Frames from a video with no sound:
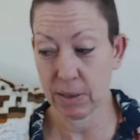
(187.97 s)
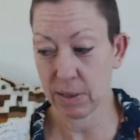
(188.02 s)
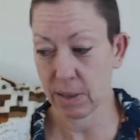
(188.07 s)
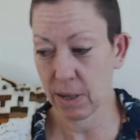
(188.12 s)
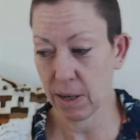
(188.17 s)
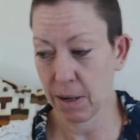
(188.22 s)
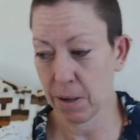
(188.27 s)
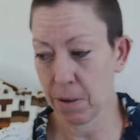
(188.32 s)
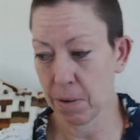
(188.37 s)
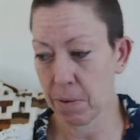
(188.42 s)

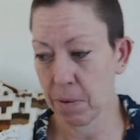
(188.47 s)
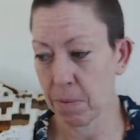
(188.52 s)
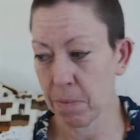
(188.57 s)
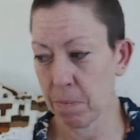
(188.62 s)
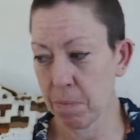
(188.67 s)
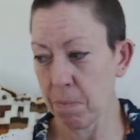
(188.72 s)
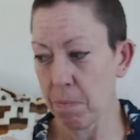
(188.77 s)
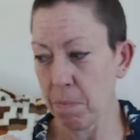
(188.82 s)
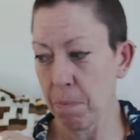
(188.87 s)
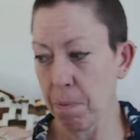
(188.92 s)
So
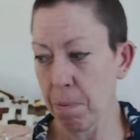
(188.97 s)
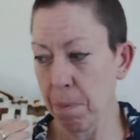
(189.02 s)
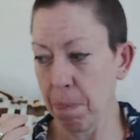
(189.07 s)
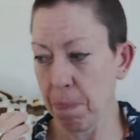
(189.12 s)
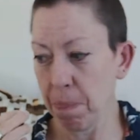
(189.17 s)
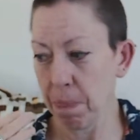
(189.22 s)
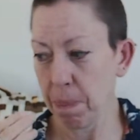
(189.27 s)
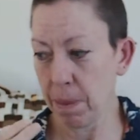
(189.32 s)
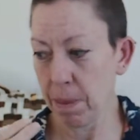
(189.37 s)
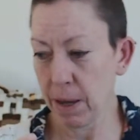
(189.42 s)

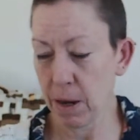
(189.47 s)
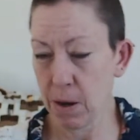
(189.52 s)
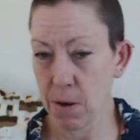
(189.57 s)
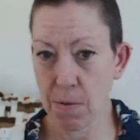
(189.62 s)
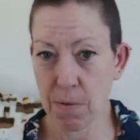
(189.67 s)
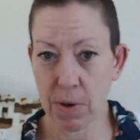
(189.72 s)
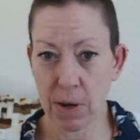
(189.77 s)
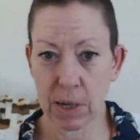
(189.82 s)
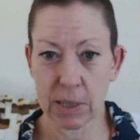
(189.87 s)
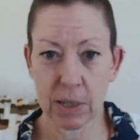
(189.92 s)

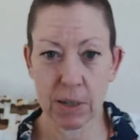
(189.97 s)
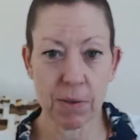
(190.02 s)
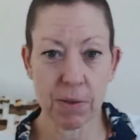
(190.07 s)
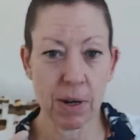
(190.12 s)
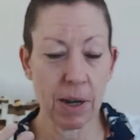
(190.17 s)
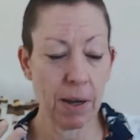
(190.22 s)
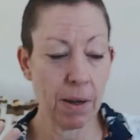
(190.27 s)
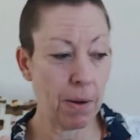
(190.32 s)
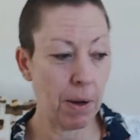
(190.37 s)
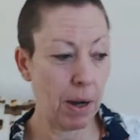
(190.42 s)
hope, I don't
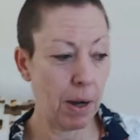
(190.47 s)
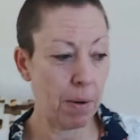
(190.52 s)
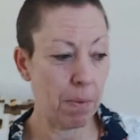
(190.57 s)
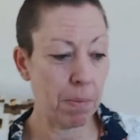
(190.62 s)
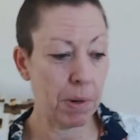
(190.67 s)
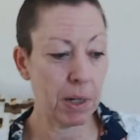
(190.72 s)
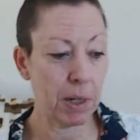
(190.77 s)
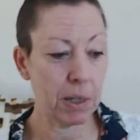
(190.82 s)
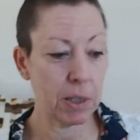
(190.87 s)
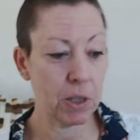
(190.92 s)
know how
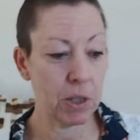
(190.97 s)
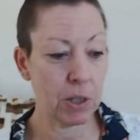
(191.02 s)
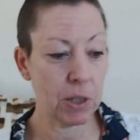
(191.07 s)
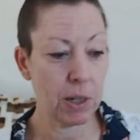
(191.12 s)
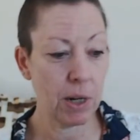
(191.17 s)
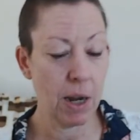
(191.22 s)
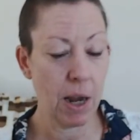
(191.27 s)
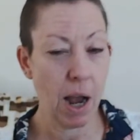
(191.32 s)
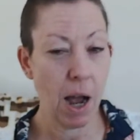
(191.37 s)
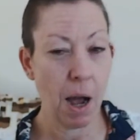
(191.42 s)
much.